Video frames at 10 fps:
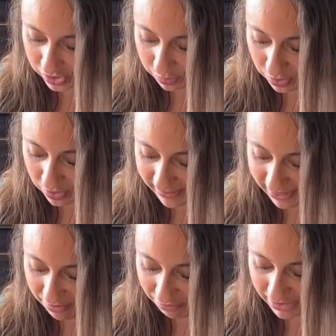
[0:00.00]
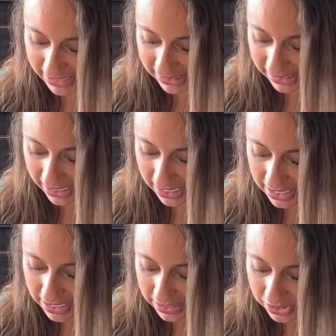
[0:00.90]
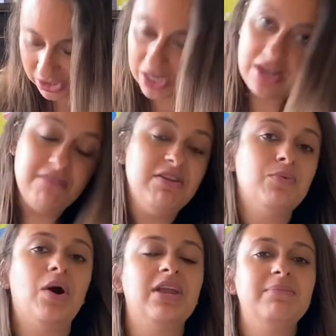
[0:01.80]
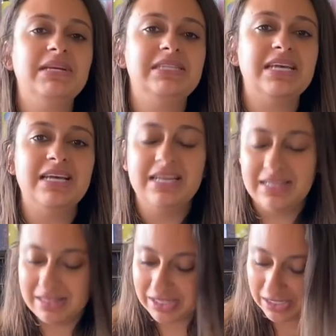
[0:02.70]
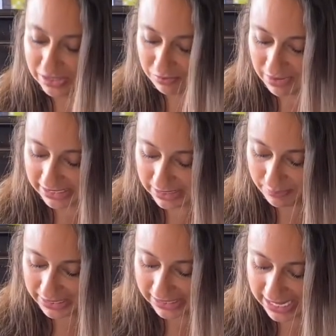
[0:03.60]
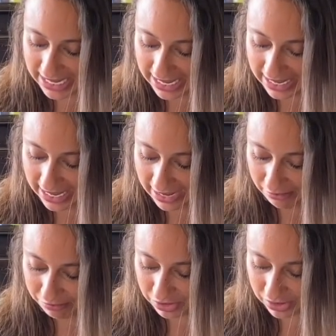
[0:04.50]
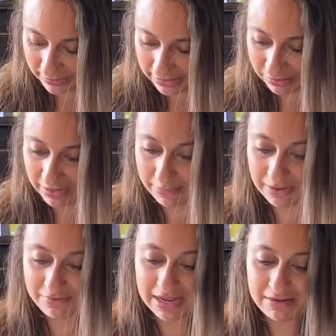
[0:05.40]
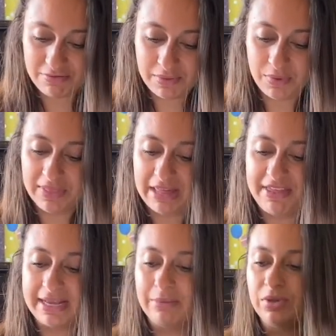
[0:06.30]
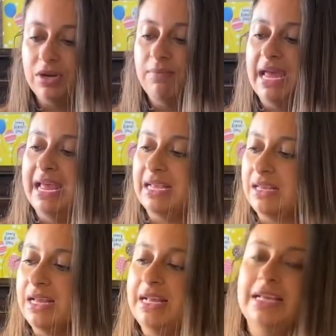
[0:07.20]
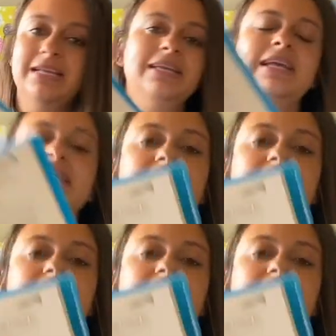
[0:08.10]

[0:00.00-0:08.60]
put them in the freezer. So if you wanted me to, there's lots of recipes here. I'm just about to find my favourite one that I think I'm going to make is